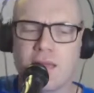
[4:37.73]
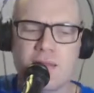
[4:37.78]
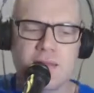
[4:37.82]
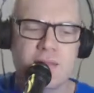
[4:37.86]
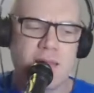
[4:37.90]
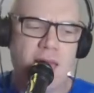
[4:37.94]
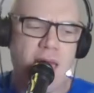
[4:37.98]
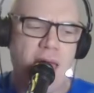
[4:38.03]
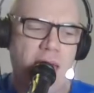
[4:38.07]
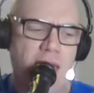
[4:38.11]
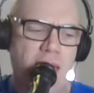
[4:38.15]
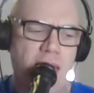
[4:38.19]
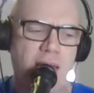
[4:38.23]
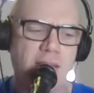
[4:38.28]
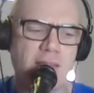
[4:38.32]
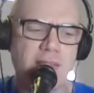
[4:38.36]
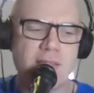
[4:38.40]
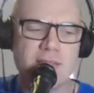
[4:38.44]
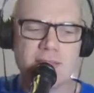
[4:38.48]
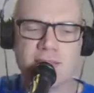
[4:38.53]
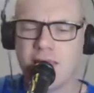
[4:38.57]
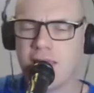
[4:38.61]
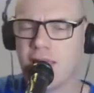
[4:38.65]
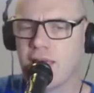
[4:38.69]

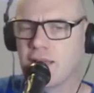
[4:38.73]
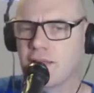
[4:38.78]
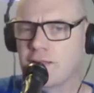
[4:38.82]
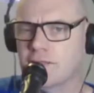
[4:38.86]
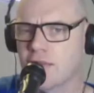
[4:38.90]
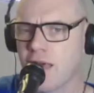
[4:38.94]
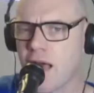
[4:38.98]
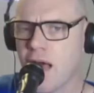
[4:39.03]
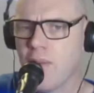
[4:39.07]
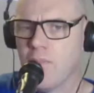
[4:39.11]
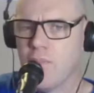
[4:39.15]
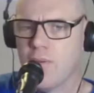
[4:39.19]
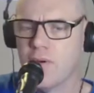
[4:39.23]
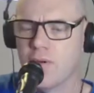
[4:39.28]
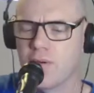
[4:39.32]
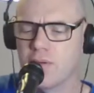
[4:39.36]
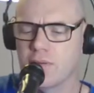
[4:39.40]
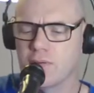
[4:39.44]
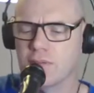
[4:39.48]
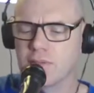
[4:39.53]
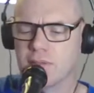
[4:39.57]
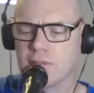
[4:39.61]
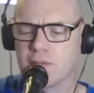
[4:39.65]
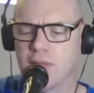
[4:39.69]
Dancing
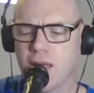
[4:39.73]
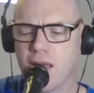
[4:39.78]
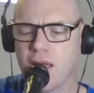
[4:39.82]
doubles.